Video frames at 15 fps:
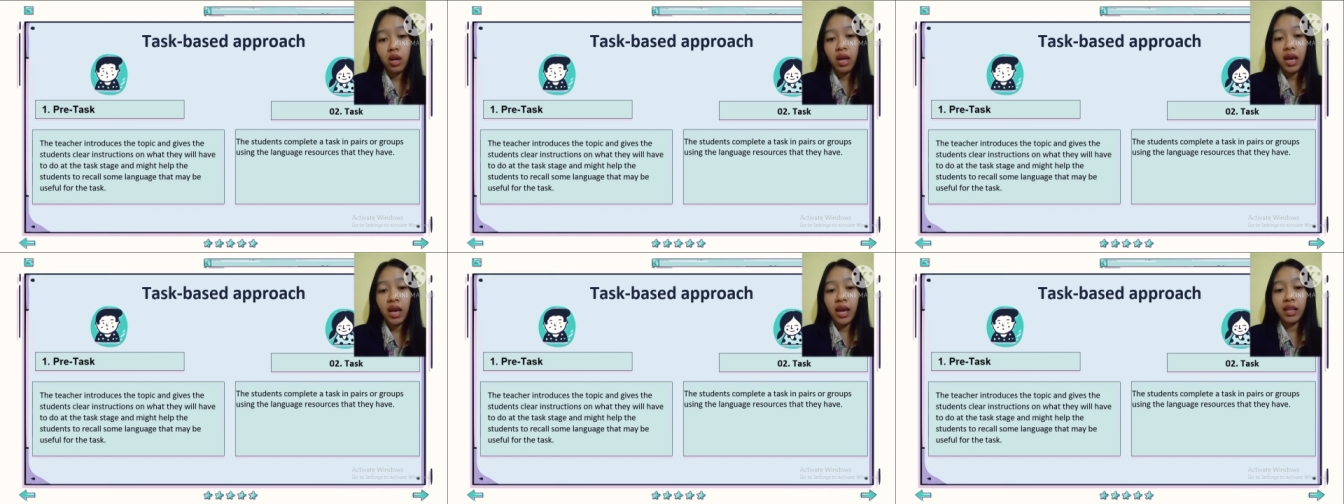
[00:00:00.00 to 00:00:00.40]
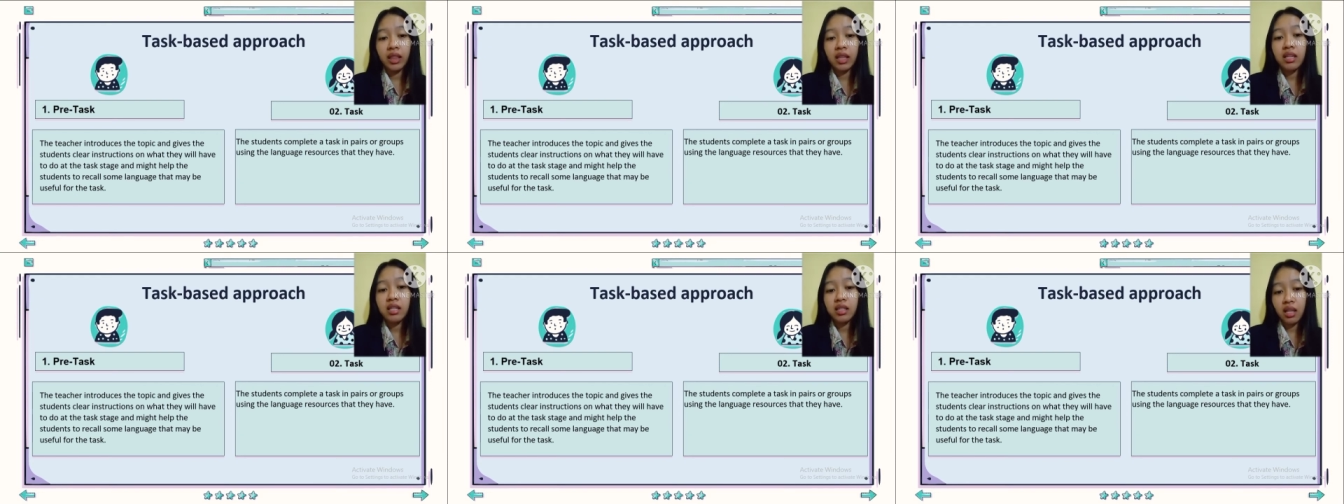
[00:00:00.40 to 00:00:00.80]
at the
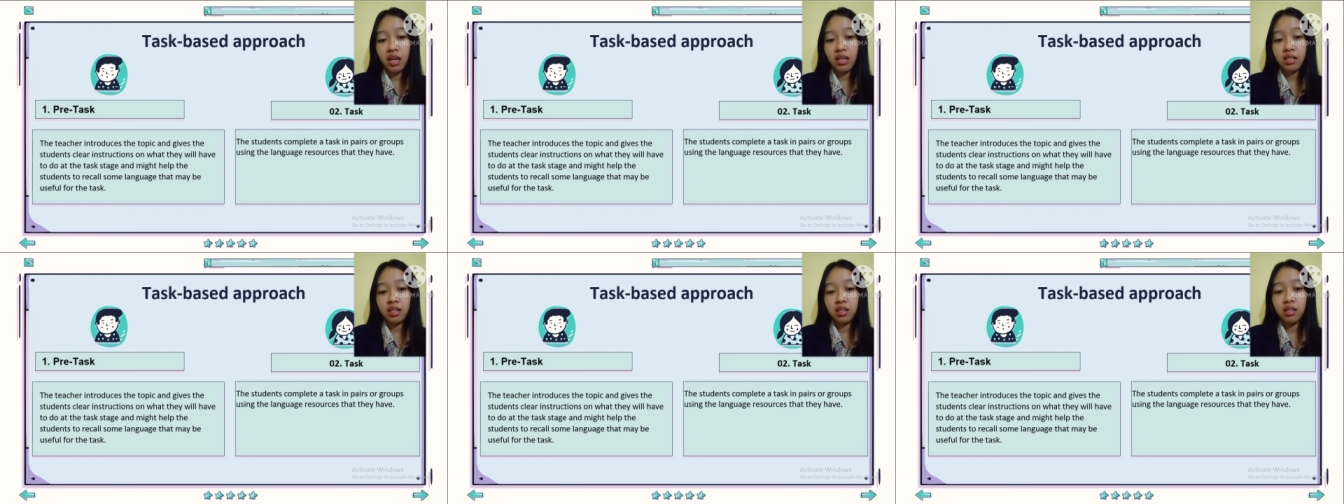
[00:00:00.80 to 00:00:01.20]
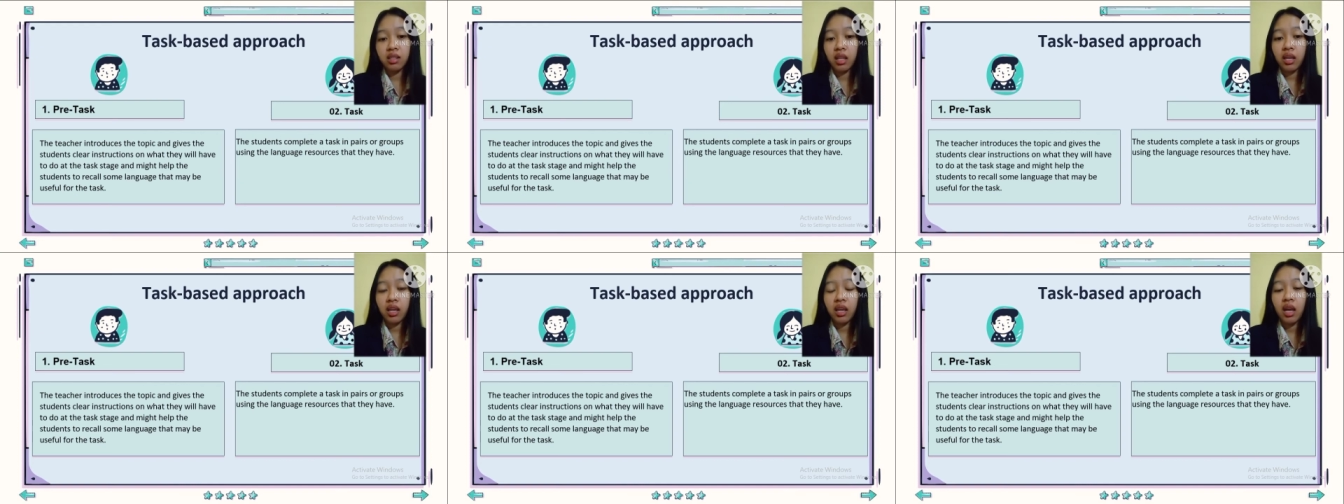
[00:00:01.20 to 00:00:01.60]
task
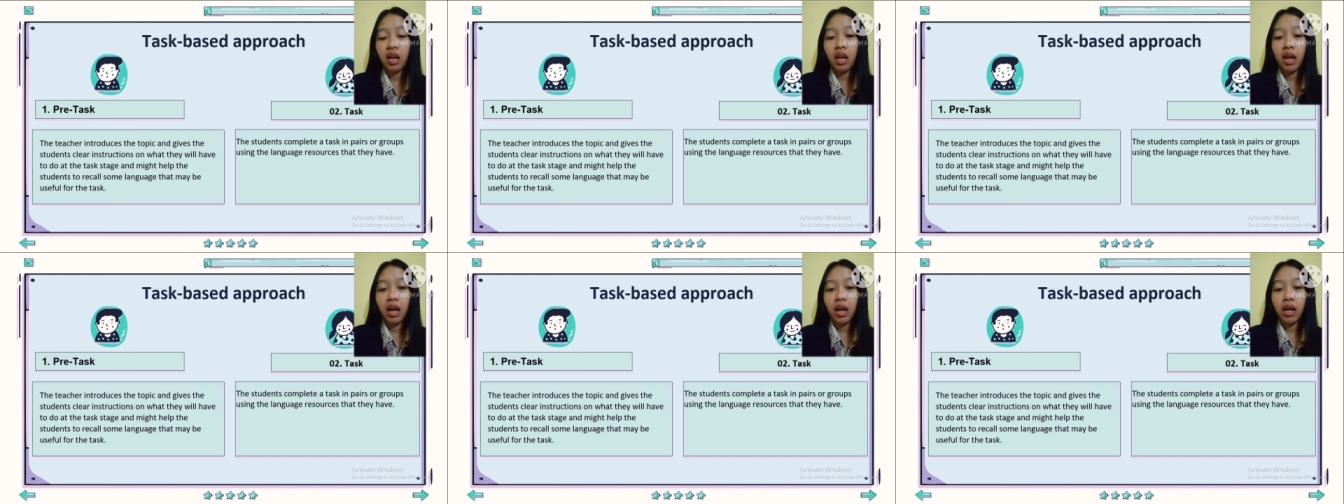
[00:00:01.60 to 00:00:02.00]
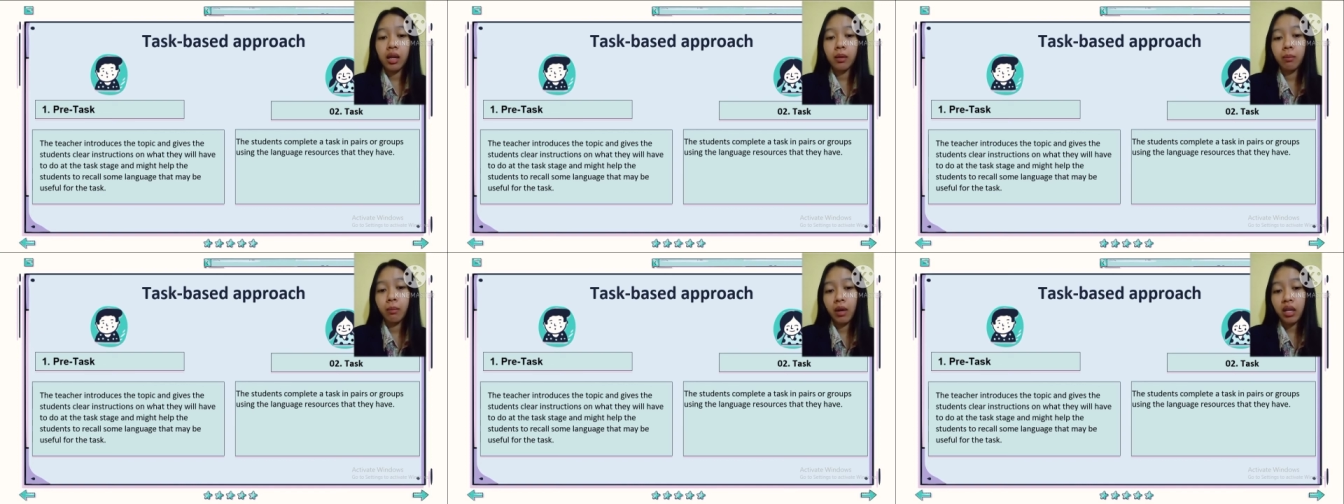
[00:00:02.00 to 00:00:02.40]
stage and
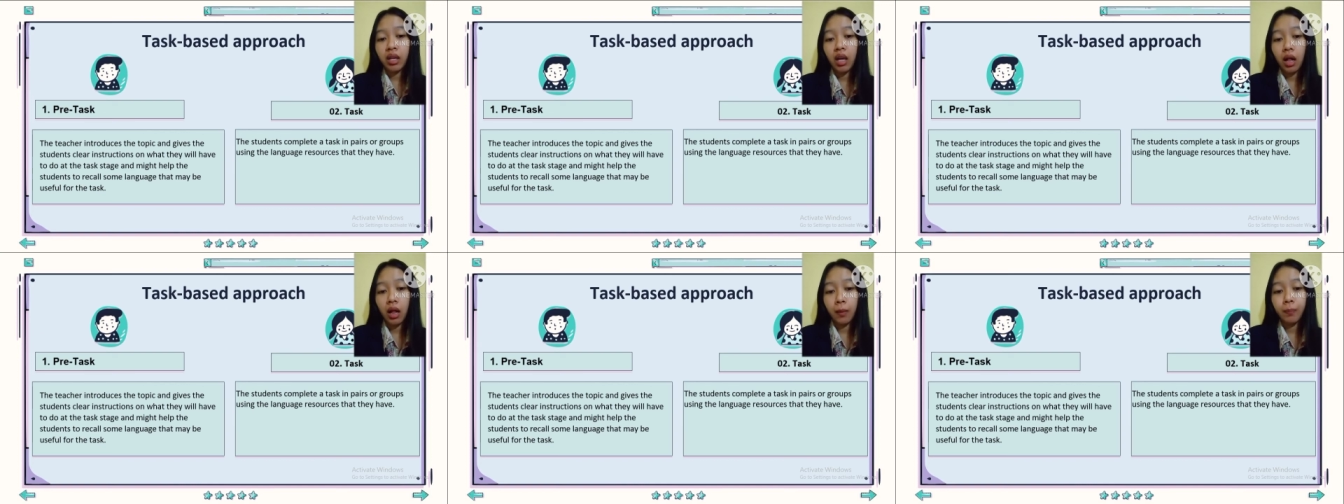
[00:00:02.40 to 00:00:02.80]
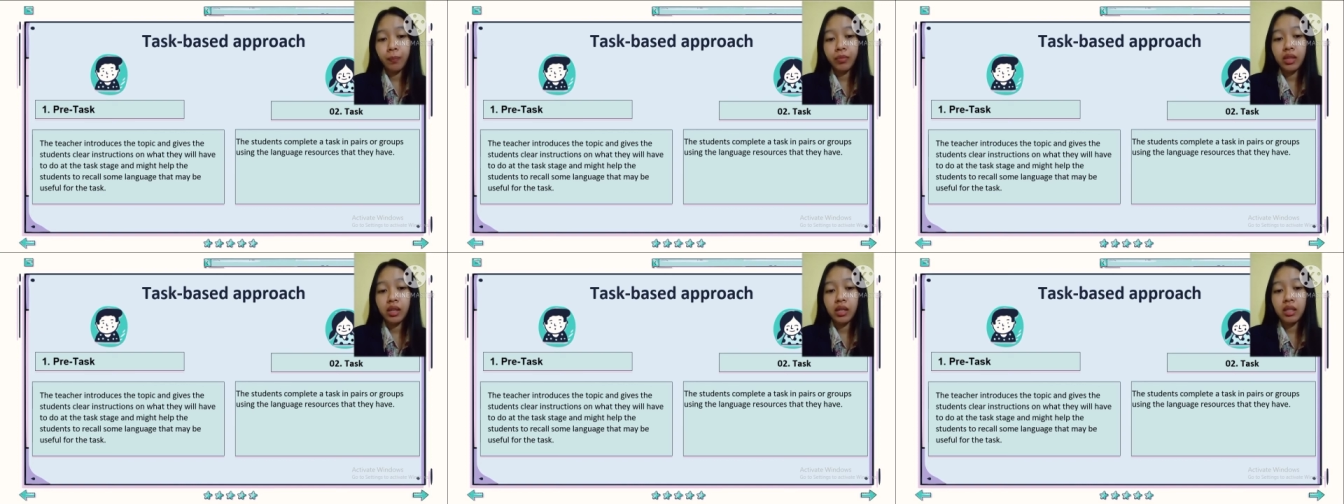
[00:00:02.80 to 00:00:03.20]
might help
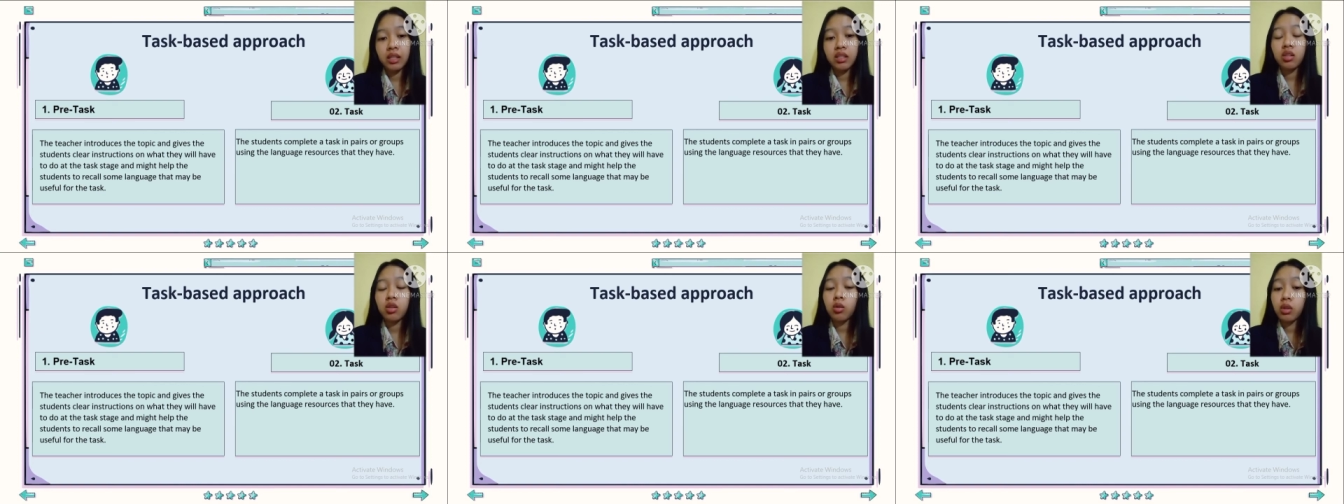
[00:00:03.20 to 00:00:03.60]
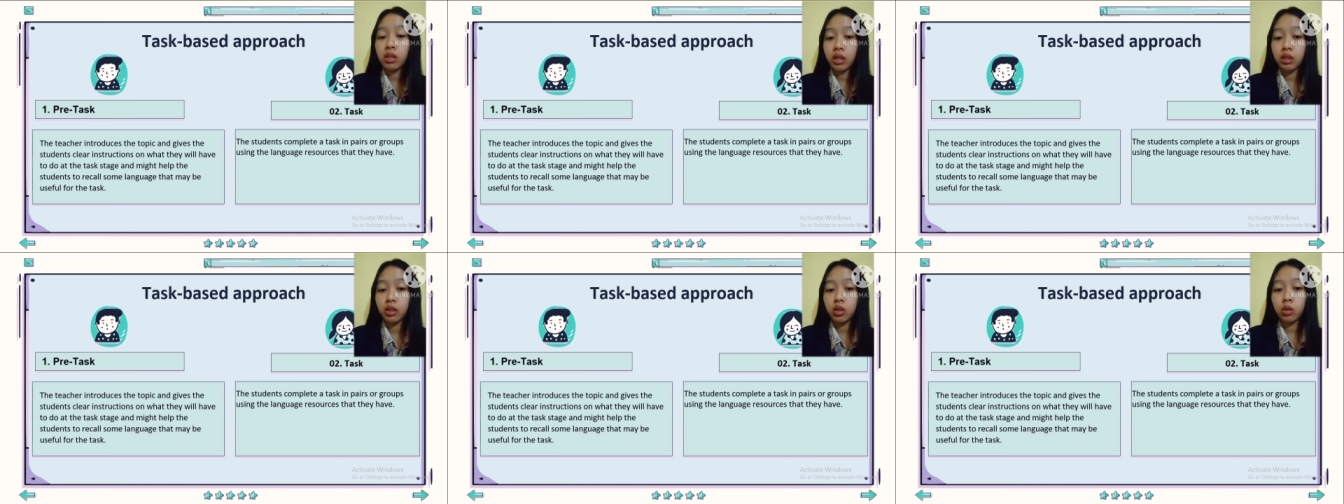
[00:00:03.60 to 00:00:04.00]
the
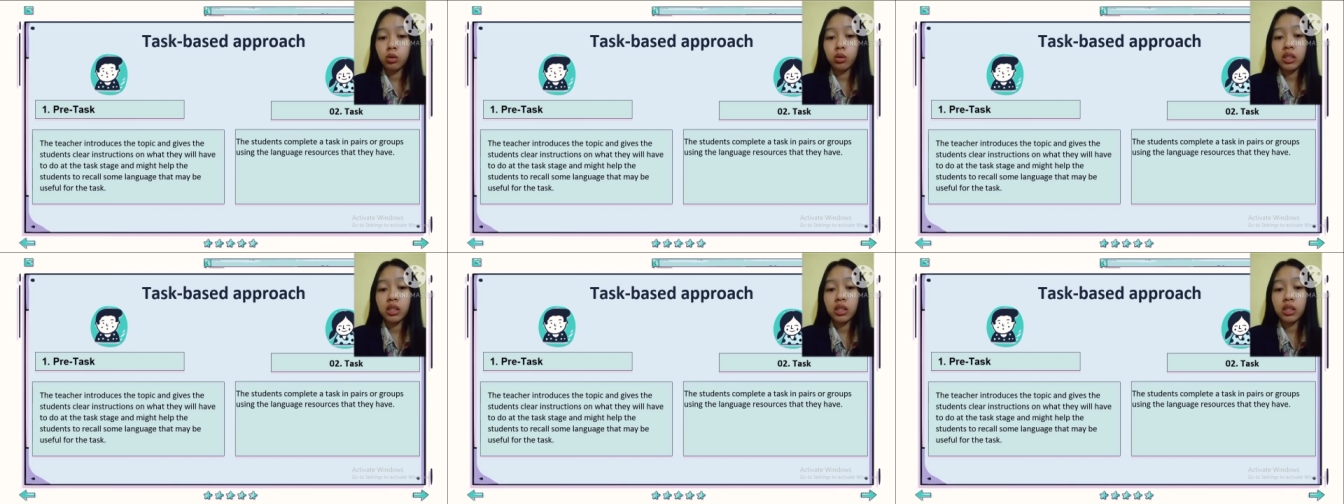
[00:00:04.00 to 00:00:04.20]
student to